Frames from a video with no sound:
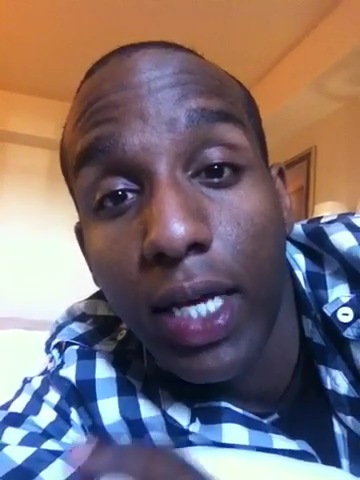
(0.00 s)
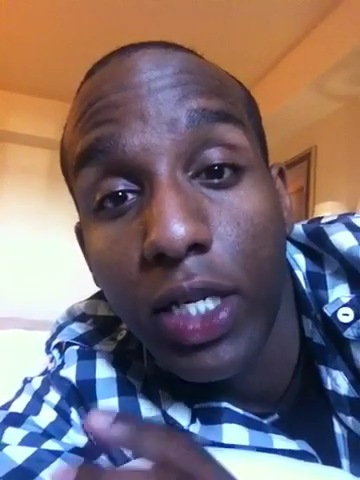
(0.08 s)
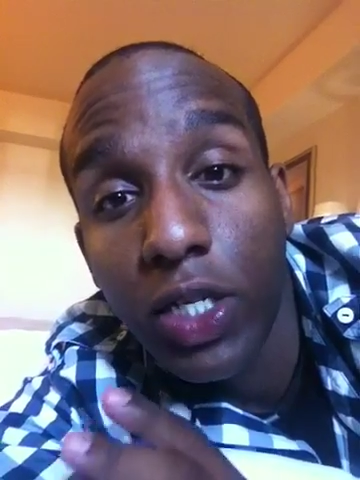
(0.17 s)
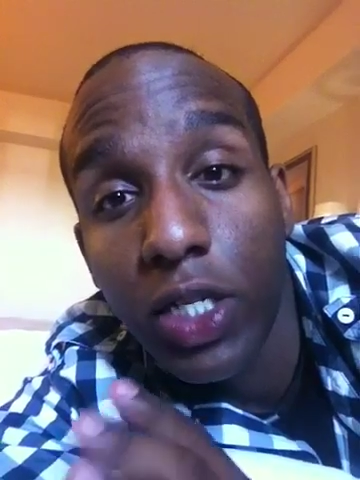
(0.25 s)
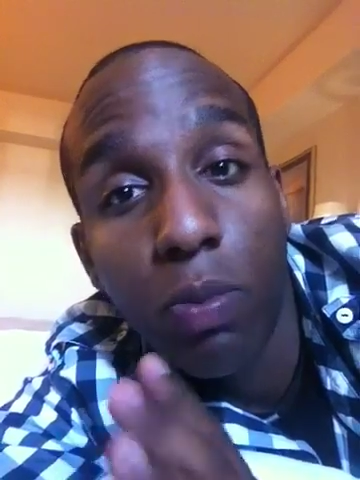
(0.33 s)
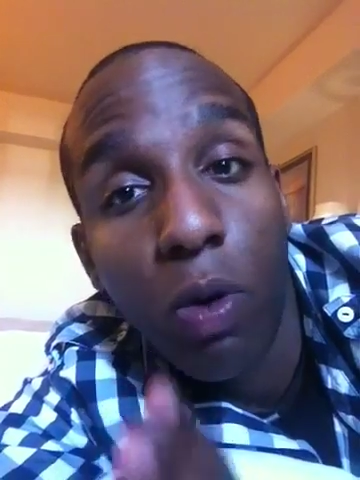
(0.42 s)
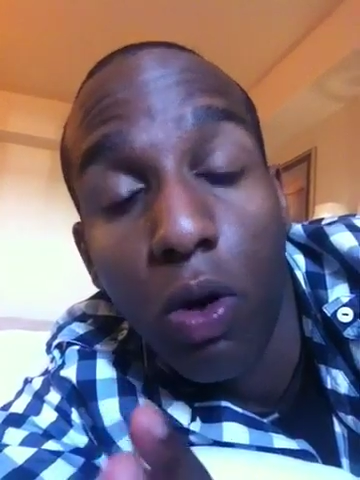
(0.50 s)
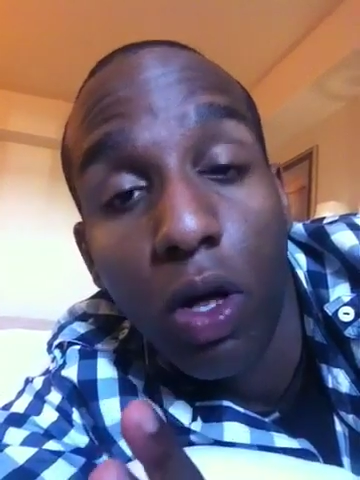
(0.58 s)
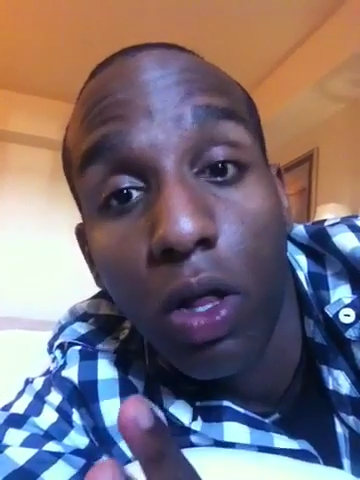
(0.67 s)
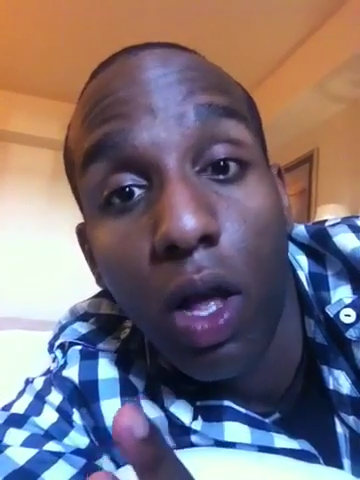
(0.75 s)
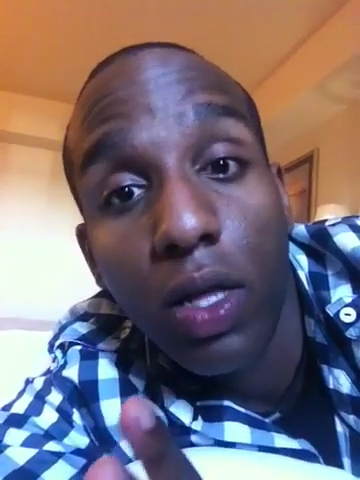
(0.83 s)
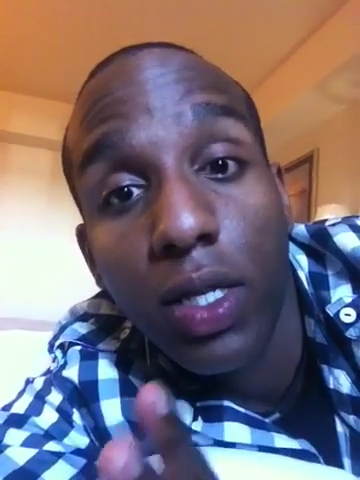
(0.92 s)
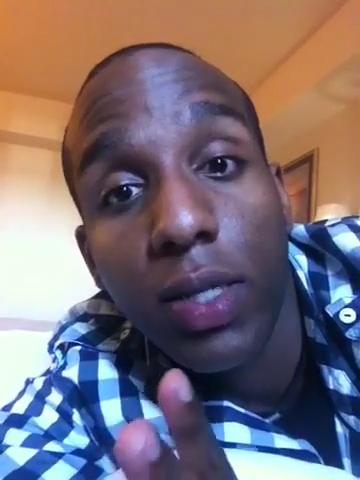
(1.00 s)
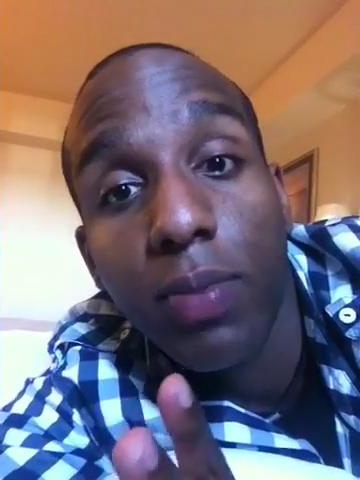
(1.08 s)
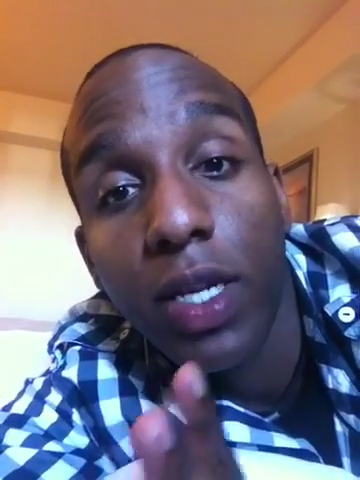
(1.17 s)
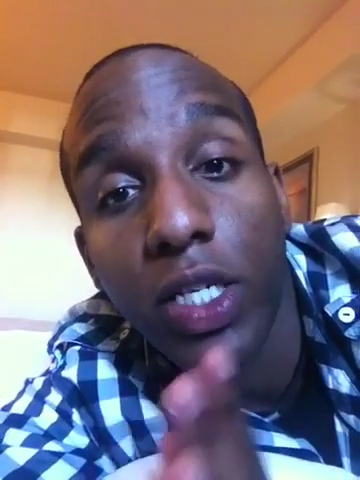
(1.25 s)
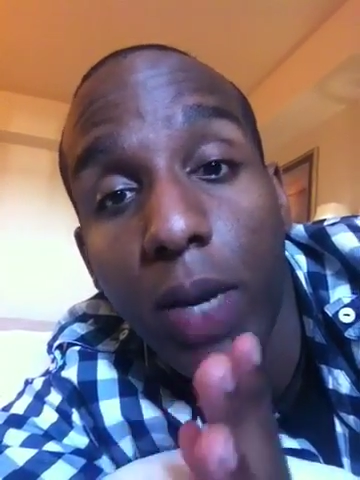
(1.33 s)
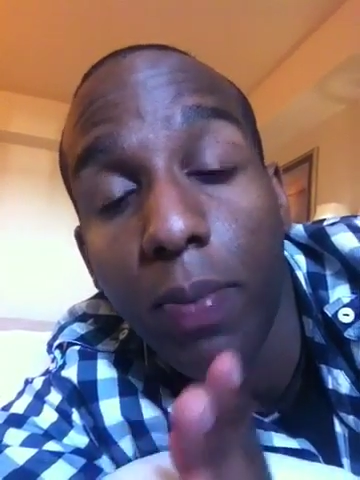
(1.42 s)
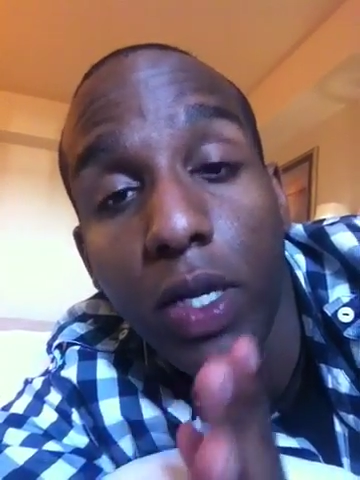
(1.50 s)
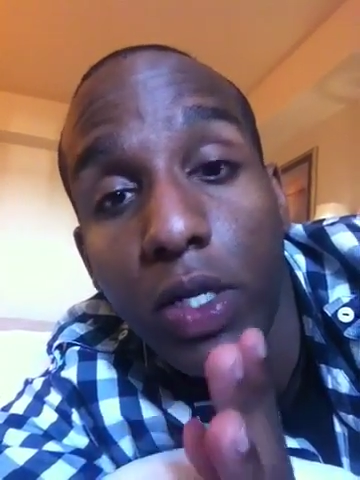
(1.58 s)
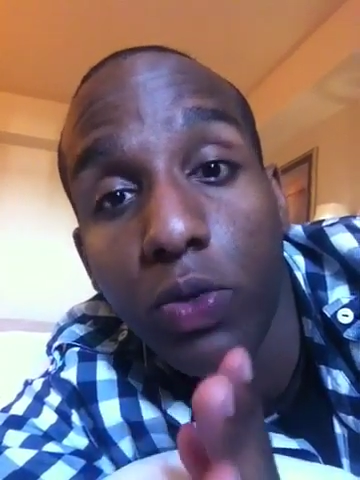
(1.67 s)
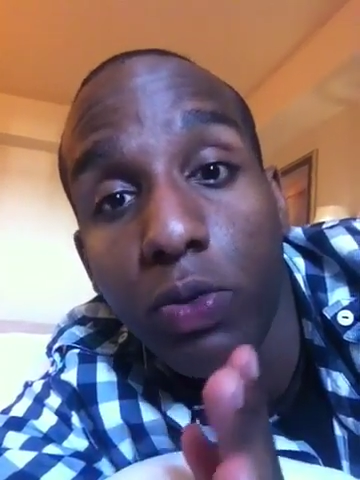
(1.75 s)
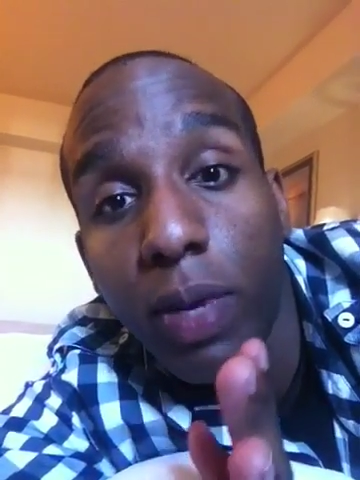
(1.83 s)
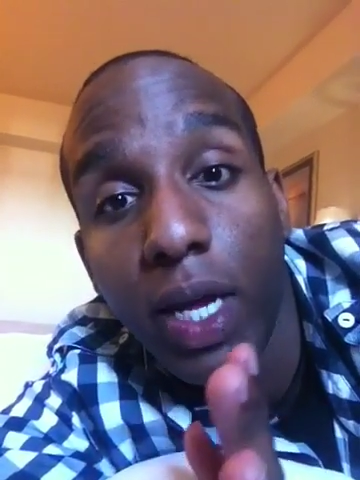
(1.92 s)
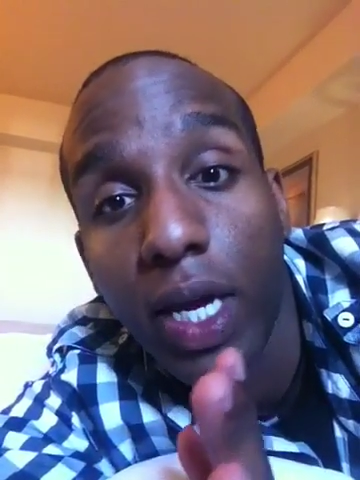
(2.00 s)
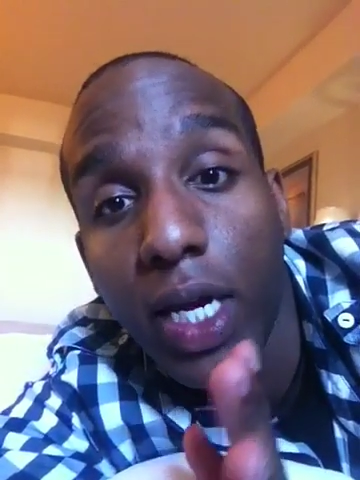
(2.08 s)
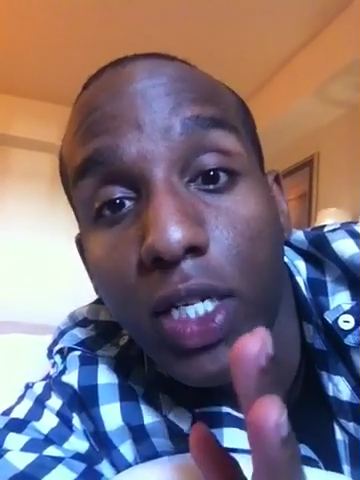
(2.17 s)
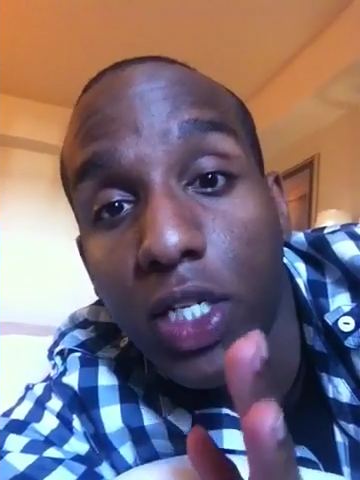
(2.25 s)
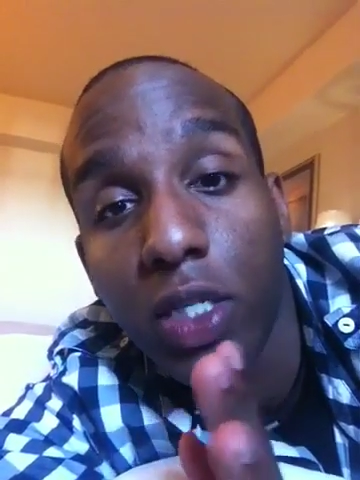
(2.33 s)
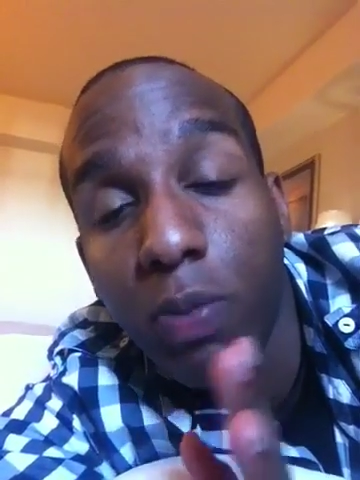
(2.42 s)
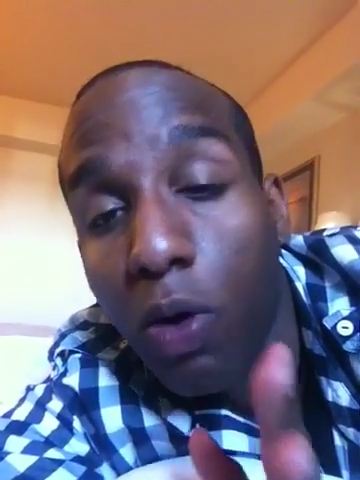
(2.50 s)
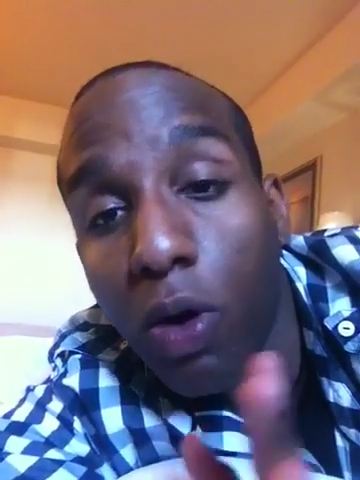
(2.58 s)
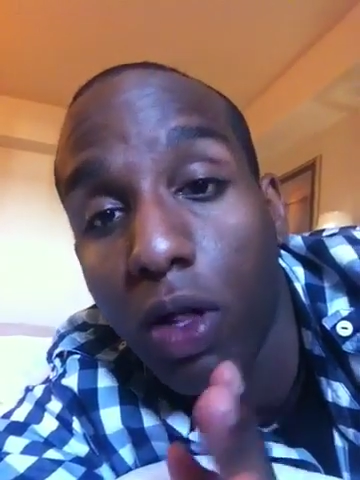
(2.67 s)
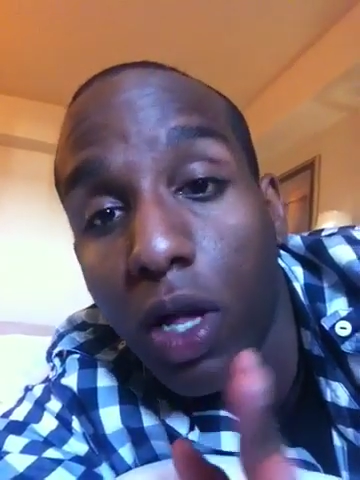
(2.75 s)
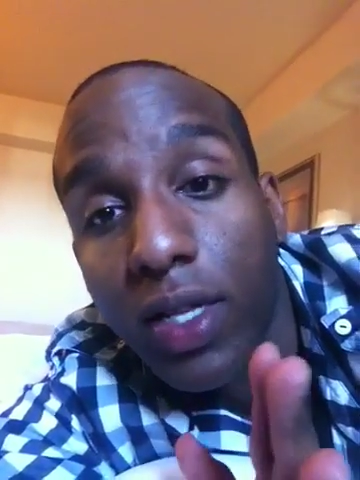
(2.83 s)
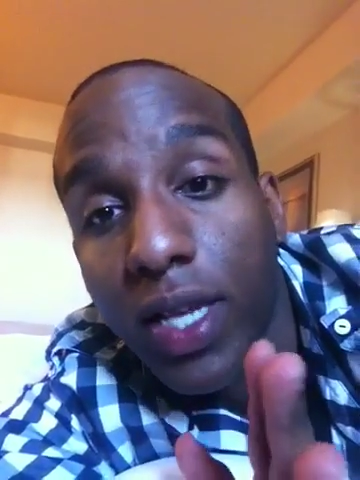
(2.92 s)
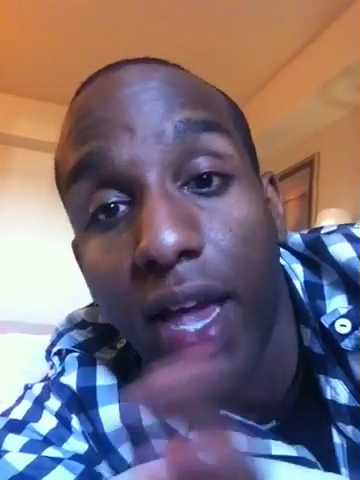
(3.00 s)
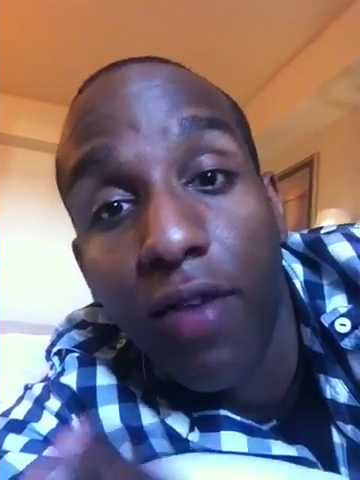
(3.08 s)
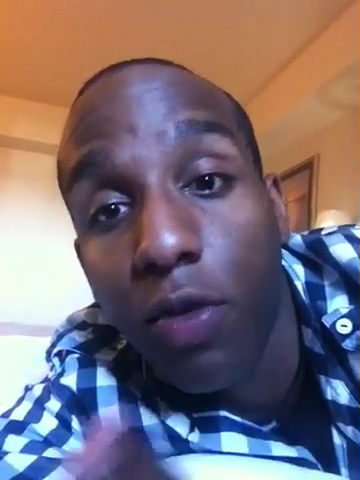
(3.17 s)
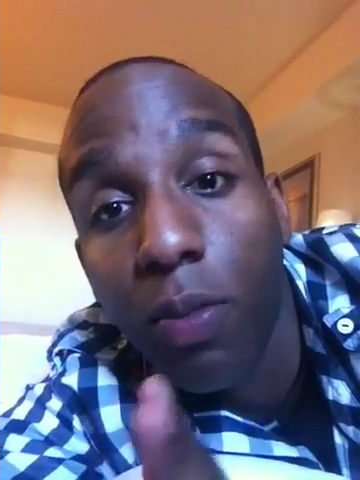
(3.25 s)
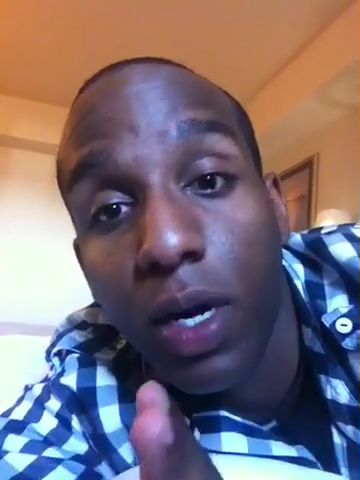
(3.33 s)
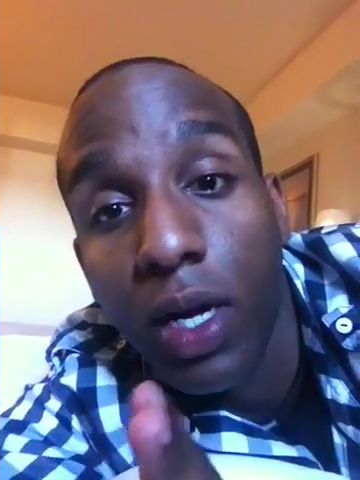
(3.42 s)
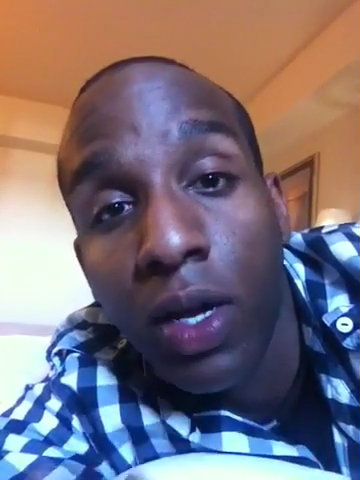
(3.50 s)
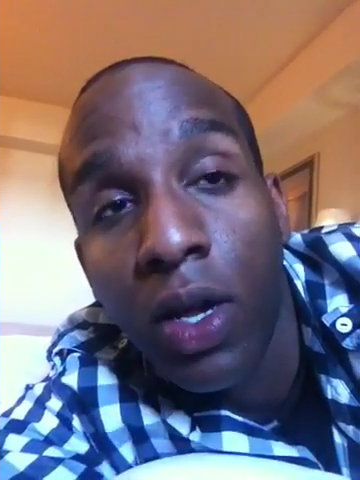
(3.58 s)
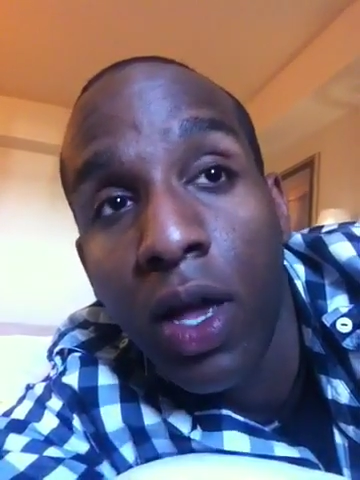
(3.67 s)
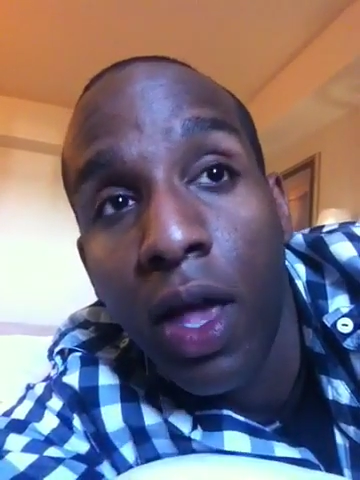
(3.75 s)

I just spoke a lot to my Japanese roommate, and I just spoke a lot to everybody.